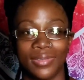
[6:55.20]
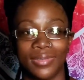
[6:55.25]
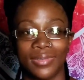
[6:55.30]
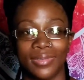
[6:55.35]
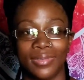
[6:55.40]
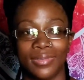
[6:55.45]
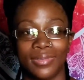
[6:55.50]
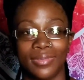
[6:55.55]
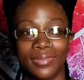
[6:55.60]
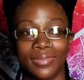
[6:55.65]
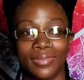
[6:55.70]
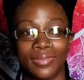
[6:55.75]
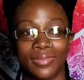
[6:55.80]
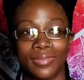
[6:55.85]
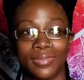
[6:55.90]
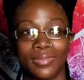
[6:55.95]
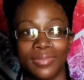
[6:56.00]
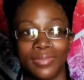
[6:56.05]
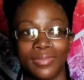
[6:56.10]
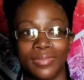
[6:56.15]

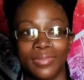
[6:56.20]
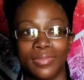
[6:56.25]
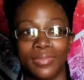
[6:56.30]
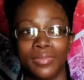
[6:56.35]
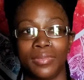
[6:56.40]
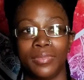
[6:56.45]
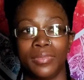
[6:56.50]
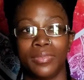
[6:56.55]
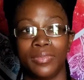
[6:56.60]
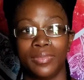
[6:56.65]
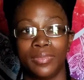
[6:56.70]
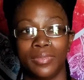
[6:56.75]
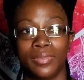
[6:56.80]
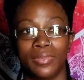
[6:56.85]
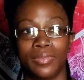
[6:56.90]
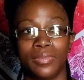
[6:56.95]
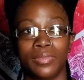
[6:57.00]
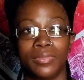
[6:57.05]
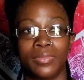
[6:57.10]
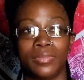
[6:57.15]

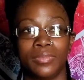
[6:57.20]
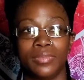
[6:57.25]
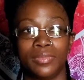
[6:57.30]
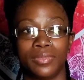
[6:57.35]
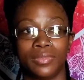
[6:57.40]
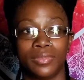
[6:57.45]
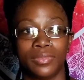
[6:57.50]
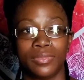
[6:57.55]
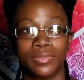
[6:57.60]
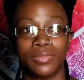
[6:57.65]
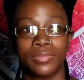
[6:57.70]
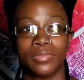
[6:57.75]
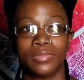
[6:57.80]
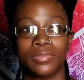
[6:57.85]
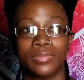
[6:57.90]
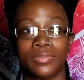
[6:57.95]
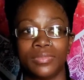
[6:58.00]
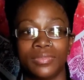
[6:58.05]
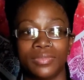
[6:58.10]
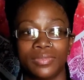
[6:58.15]

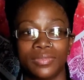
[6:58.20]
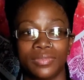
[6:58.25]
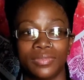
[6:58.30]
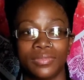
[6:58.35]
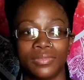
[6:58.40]
Nobody speaks.